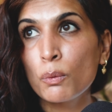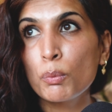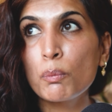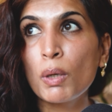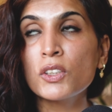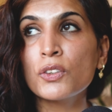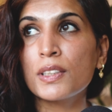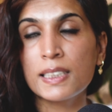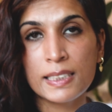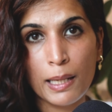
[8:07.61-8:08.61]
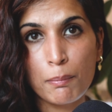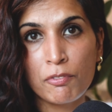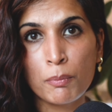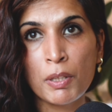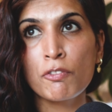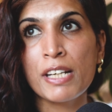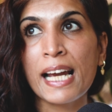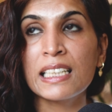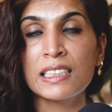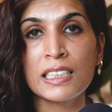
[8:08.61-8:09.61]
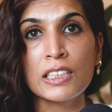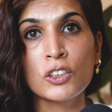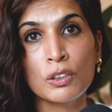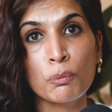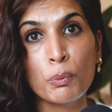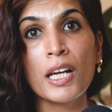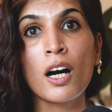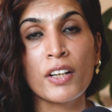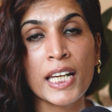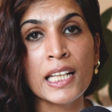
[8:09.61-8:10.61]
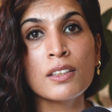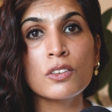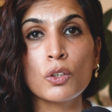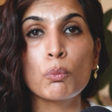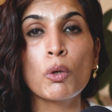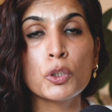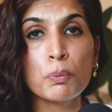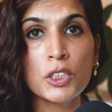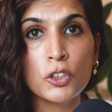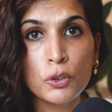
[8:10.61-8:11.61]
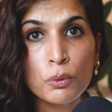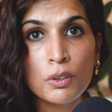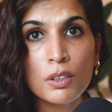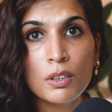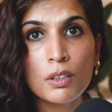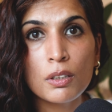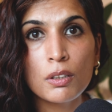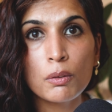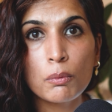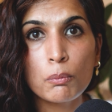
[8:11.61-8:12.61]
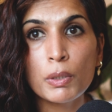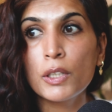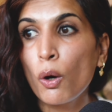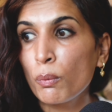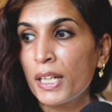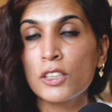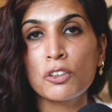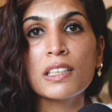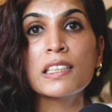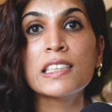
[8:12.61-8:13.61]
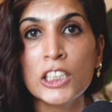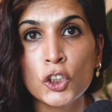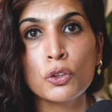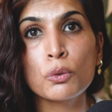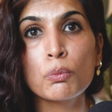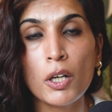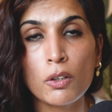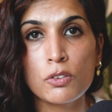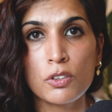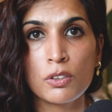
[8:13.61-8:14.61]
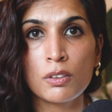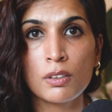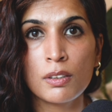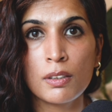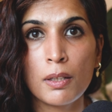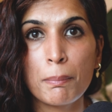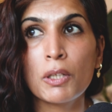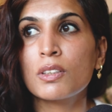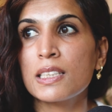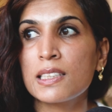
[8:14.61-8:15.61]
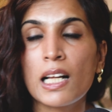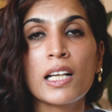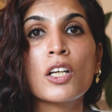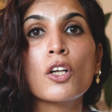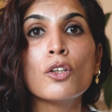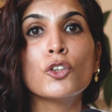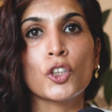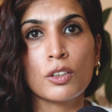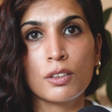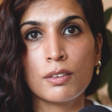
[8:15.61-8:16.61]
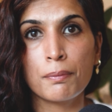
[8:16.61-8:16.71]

We want to escape from the realities we are in. So, what do we do? We go into the digital world because it's like an illusion.